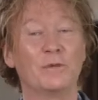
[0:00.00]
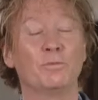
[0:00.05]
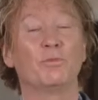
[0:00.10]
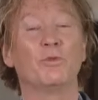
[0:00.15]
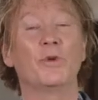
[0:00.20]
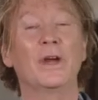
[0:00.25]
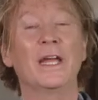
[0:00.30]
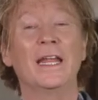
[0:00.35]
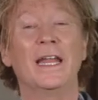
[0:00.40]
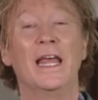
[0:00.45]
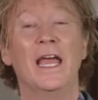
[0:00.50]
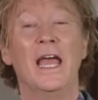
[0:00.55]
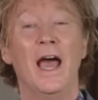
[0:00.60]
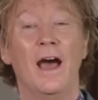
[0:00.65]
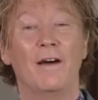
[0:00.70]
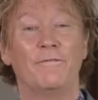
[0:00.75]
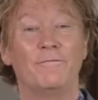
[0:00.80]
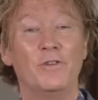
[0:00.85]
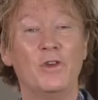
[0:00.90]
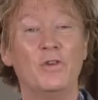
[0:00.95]
and bring it
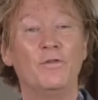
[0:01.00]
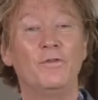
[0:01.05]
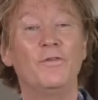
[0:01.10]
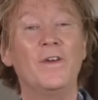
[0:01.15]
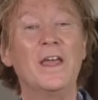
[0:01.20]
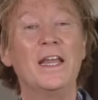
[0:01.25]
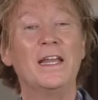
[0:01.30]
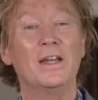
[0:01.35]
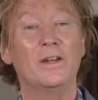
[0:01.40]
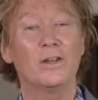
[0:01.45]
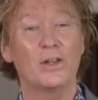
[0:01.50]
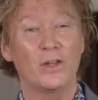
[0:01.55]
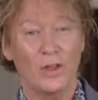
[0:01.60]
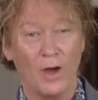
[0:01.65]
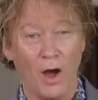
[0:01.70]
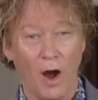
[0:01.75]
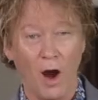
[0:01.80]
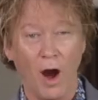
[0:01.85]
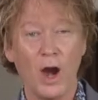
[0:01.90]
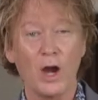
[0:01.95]
a few feet into
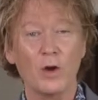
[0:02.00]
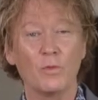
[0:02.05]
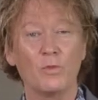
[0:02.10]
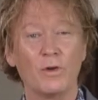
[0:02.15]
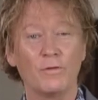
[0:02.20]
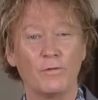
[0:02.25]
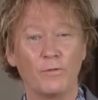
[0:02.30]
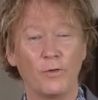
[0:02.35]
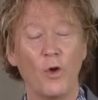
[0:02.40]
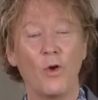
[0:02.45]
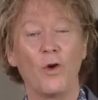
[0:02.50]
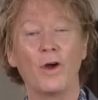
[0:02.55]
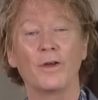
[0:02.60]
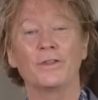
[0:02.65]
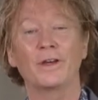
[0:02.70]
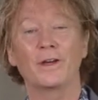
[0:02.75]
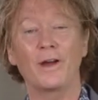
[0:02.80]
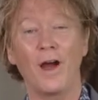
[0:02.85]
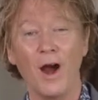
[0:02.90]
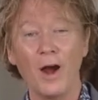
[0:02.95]
the hardwood floor on
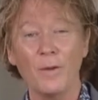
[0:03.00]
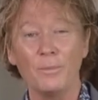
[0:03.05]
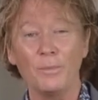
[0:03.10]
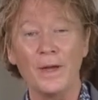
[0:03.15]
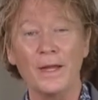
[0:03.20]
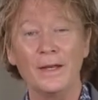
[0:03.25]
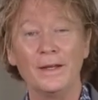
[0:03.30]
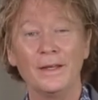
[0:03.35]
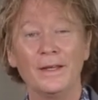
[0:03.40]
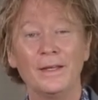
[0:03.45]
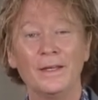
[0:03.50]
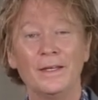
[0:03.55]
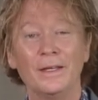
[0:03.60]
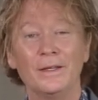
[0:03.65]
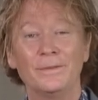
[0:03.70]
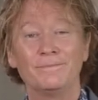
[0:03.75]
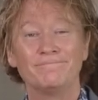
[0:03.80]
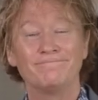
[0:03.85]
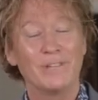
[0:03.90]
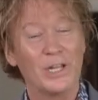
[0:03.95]
the carpet,
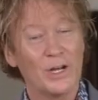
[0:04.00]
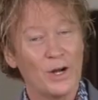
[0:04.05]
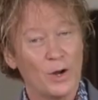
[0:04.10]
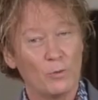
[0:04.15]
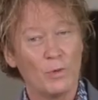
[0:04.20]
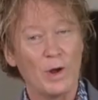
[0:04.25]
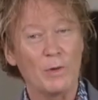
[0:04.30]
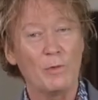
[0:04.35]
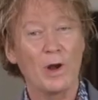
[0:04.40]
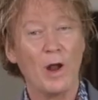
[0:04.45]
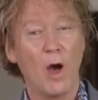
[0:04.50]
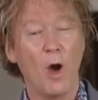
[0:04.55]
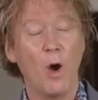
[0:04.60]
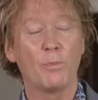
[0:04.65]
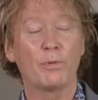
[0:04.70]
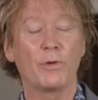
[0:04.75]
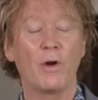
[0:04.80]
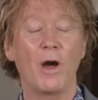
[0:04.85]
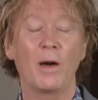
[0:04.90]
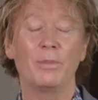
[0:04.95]
you know, we would all
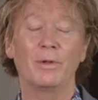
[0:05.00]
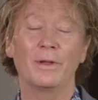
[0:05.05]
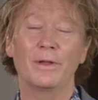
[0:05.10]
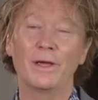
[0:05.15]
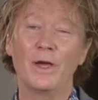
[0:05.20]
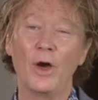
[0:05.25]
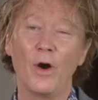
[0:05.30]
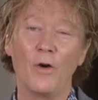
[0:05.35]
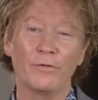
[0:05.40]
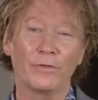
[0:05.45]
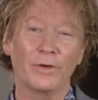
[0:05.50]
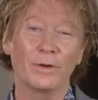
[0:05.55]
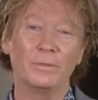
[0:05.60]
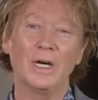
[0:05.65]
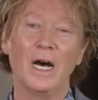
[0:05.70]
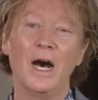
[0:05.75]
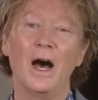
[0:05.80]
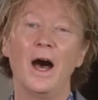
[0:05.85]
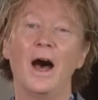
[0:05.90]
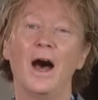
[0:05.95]
probably go from,
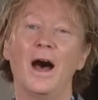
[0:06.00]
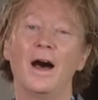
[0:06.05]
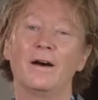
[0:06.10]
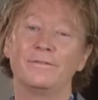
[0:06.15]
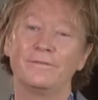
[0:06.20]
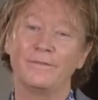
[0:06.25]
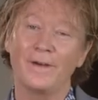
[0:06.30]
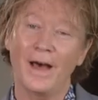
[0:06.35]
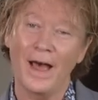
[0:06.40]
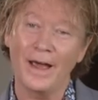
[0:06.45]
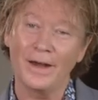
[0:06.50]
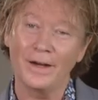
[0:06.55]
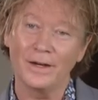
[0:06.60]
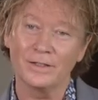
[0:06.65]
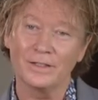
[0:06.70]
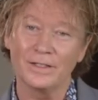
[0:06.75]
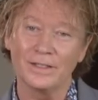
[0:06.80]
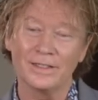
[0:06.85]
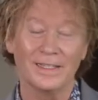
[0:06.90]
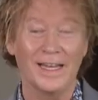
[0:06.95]
ah, fire
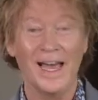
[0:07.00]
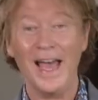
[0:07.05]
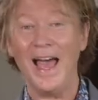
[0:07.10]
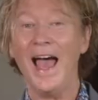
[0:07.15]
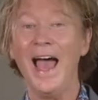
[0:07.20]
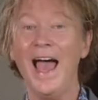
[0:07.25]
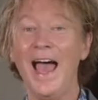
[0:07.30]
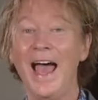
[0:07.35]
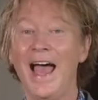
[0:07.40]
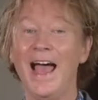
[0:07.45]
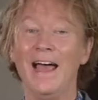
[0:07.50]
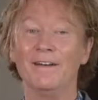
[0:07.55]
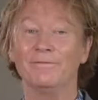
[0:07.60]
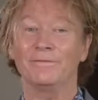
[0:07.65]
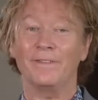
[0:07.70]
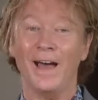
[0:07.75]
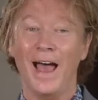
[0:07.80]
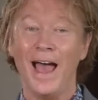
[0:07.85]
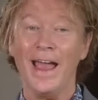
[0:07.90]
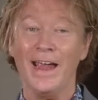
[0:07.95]
to, ah,
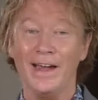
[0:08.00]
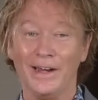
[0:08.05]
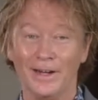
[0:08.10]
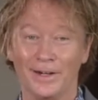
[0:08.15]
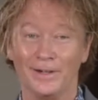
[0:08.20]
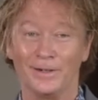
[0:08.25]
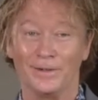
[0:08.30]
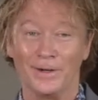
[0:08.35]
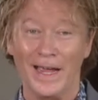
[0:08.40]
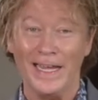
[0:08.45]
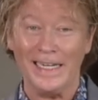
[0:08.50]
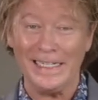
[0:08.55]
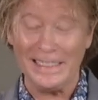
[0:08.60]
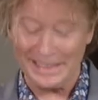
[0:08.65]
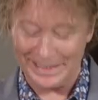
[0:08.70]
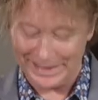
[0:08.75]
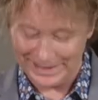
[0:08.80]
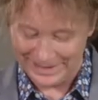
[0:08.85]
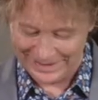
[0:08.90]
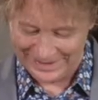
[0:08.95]
fire, right?